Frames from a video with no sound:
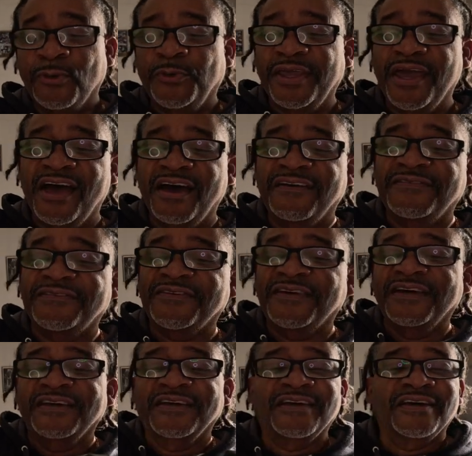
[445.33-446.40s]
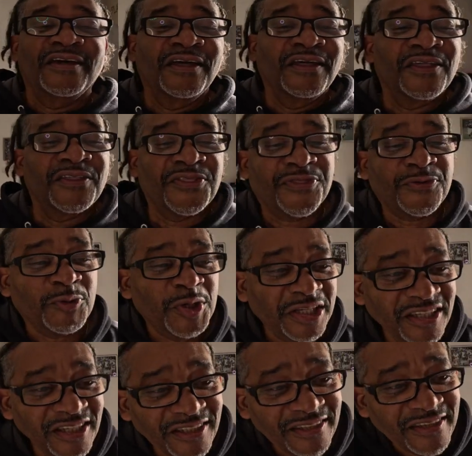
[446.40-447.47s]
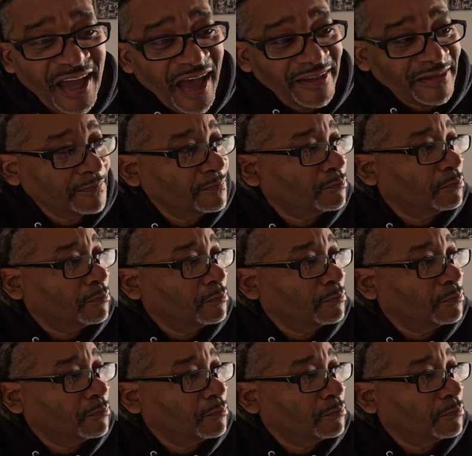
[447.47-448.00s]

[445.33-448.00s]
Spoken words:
we have 3 dot